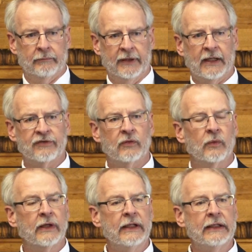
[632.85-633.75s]
because it
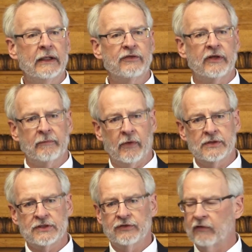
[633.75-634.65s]
really is the
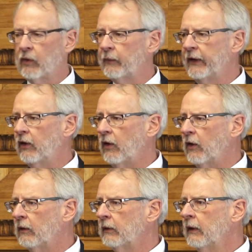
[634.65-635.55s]
emergence of what we
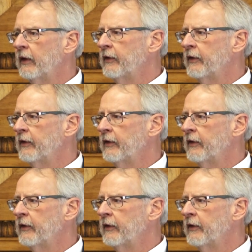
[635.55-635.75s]
call